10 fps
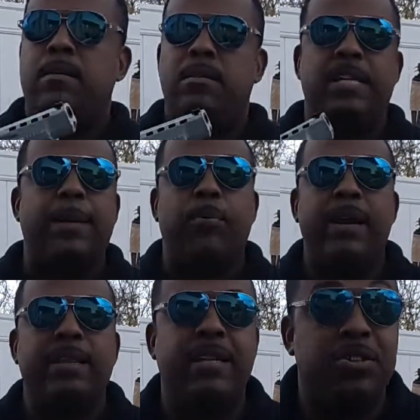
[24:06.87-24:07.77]

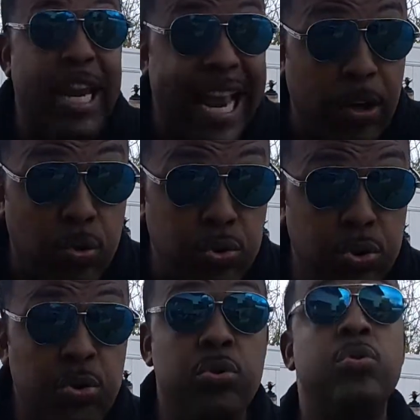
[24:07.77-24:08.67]
separating to
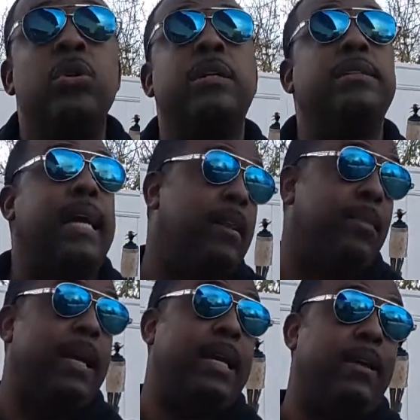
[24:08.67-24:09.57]
channels, Taylor
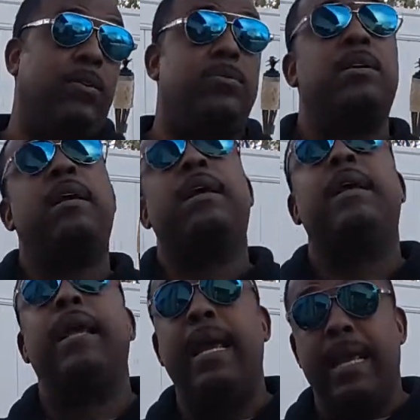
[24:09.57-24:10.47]
Made Kennels,
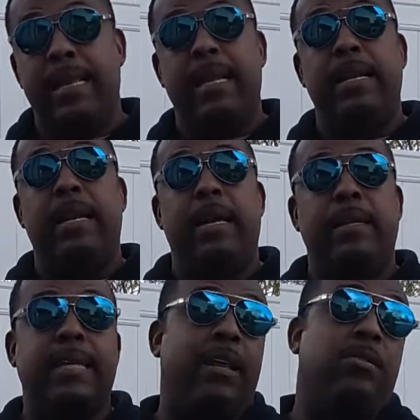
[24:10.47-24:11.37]
and then
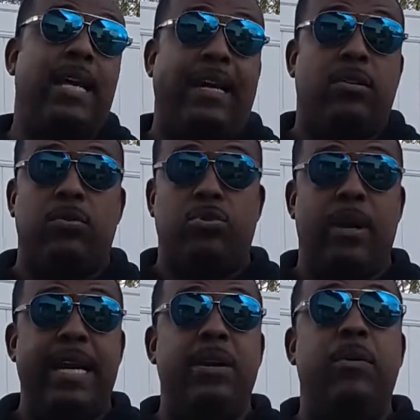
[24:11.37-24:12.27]
Taylor Tactical
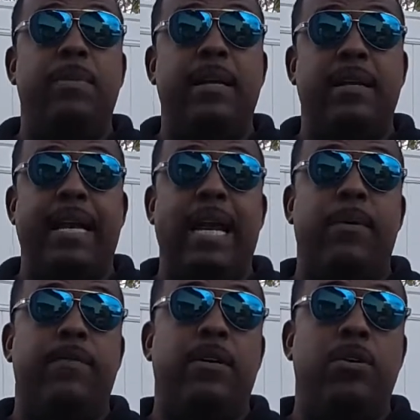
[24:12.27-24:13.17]
Training will be the name
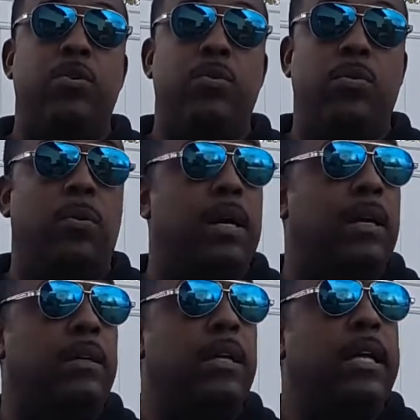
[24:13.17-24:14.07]
of the new
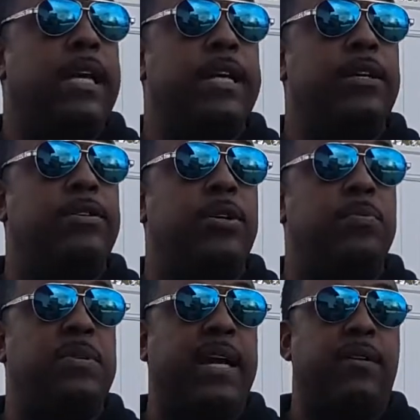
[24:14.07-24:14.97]

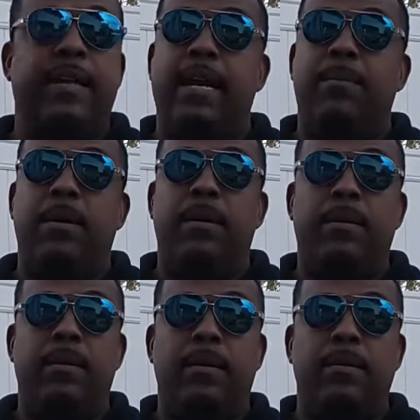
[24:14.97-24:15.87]
YouTube channel that I'm going to
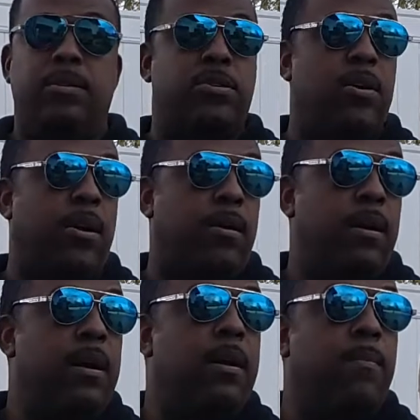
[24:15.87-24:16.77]
start,
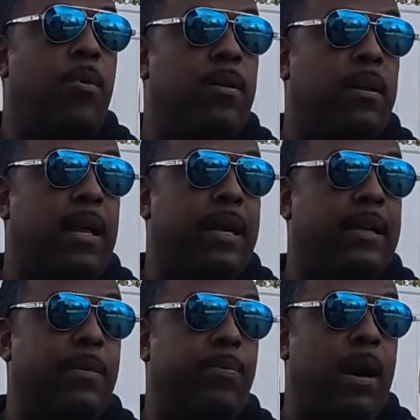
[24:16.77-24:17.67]
more than
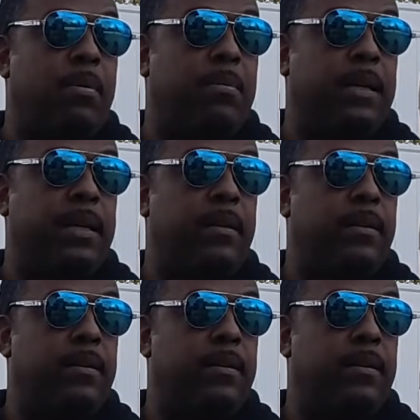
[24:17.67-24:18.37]
likely probably